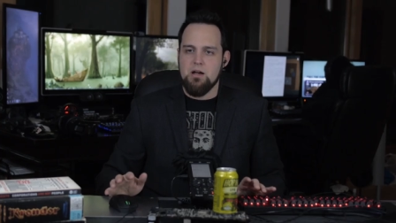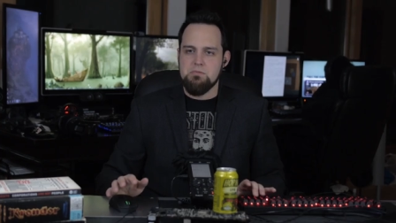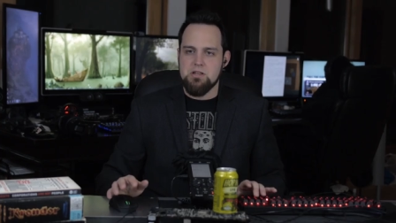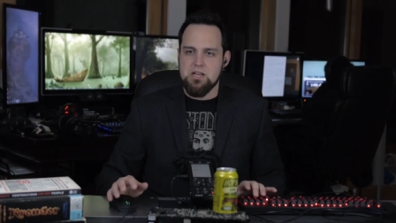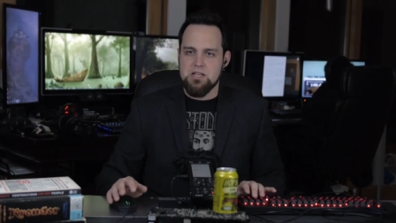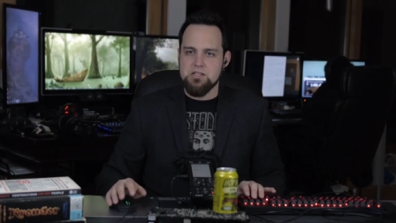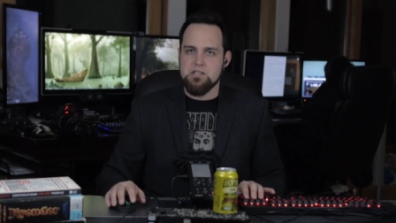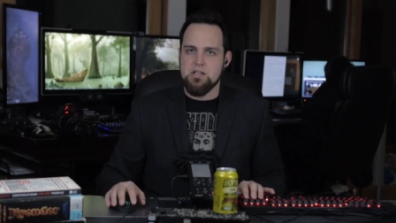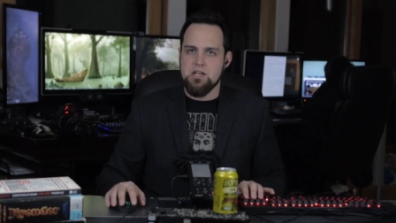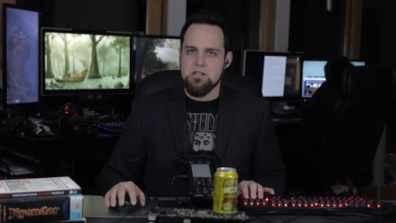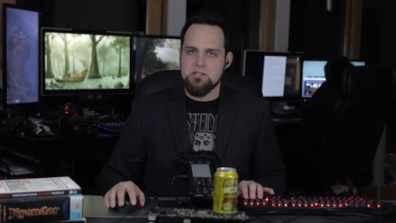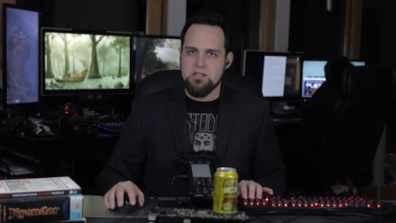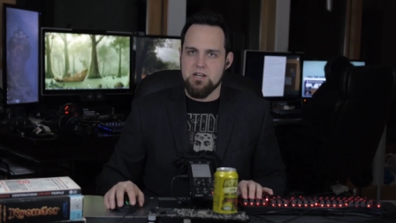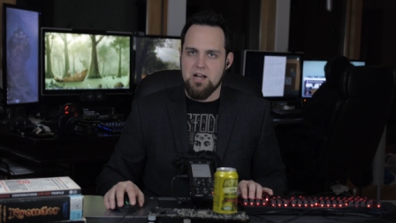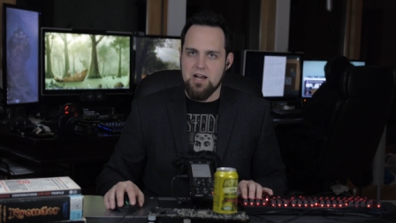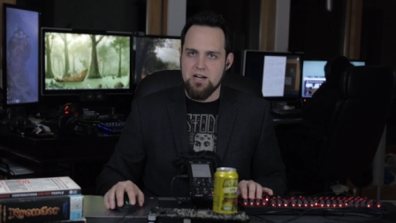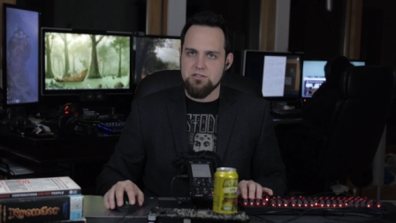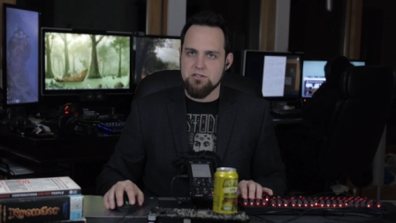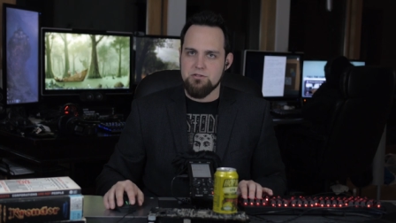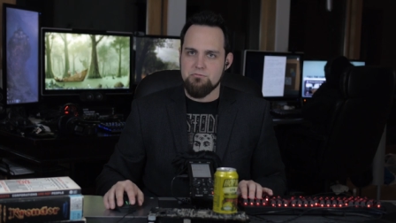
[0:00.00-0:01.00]
I mean, is it, is
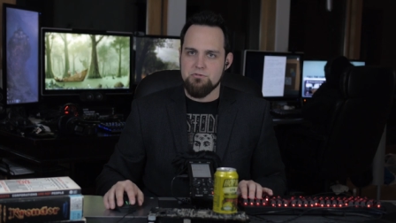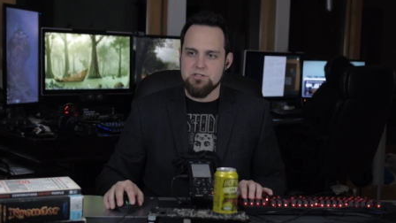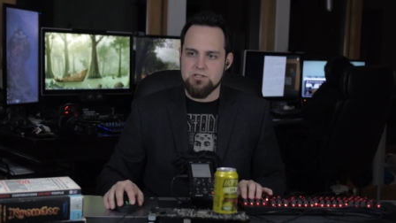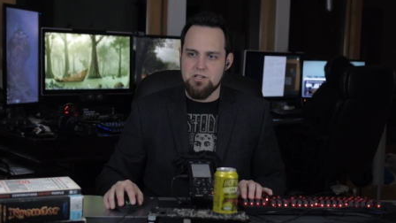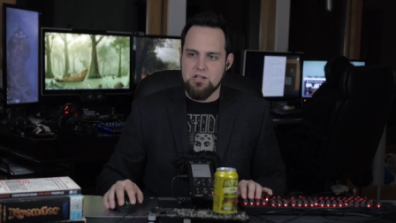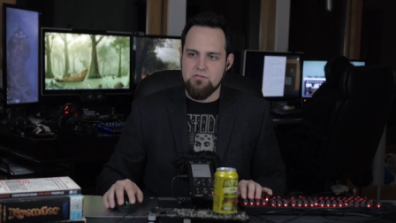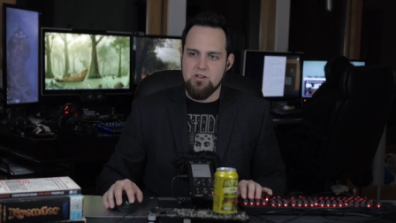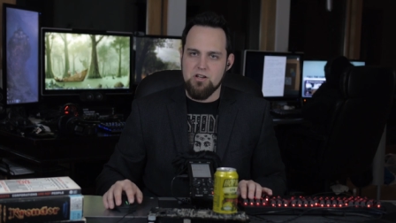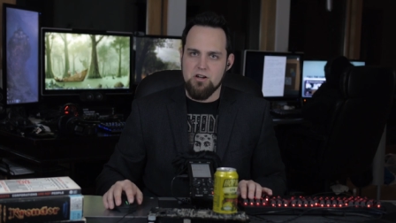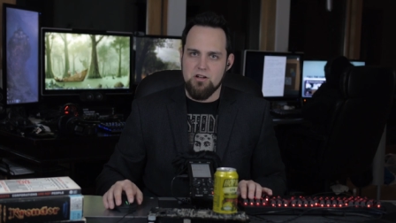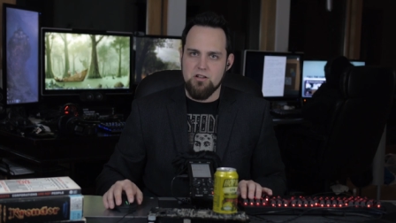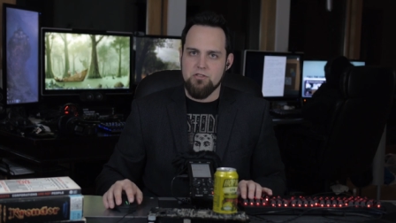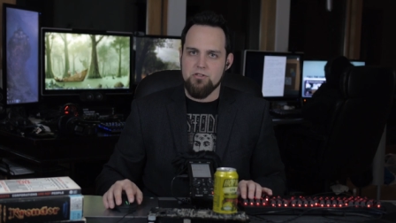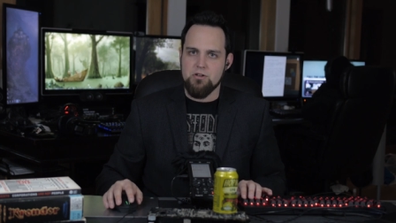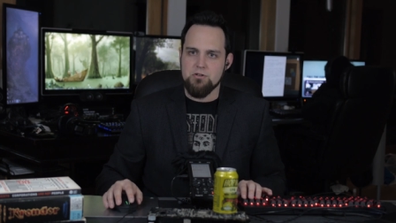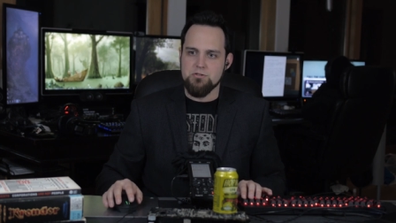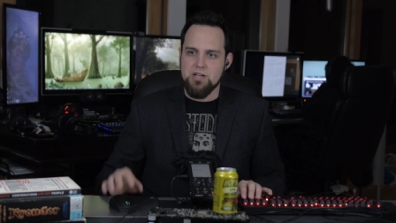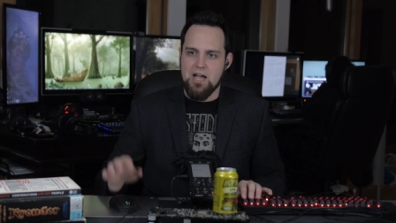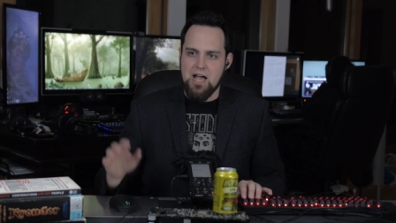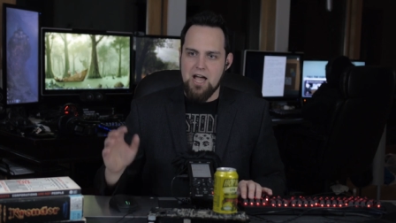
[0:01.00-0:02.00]
it actually receiving
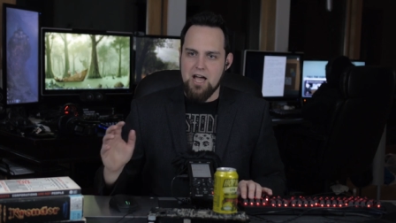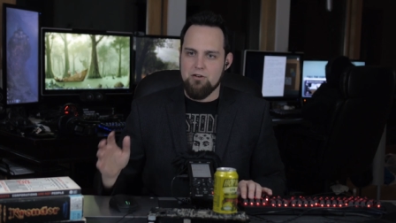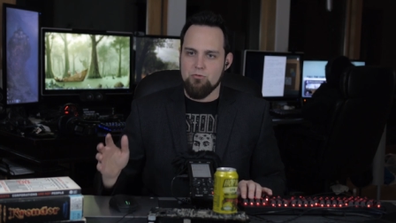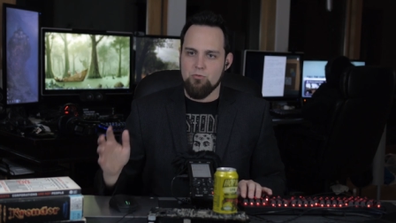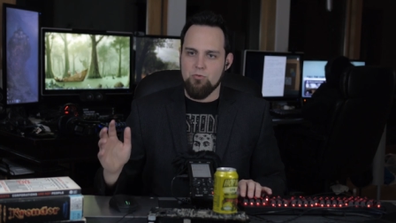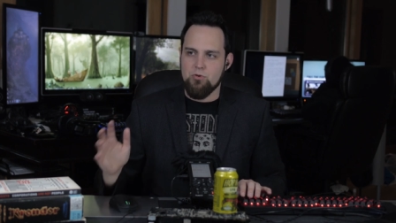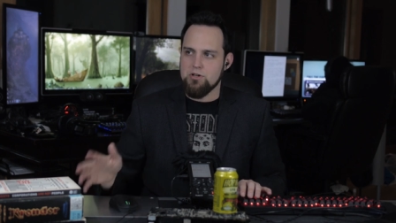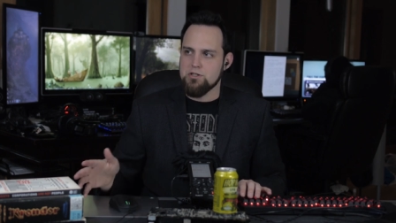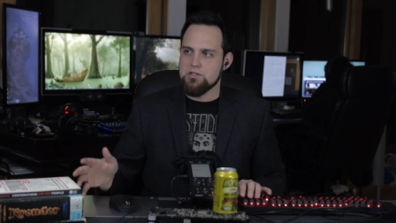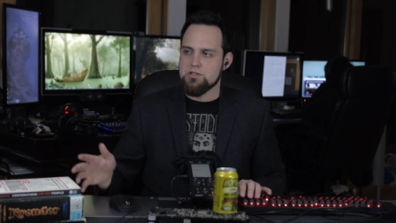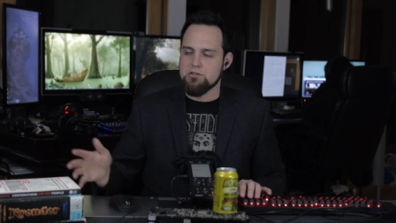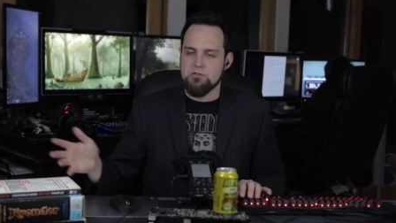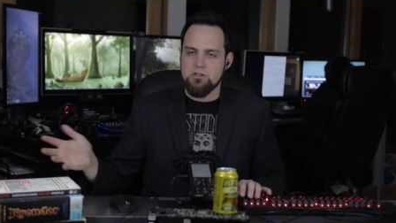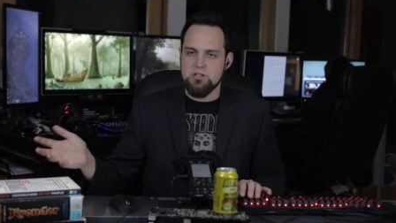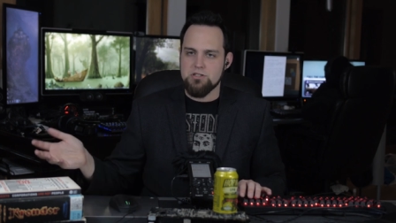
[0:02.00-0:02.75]
all those at once,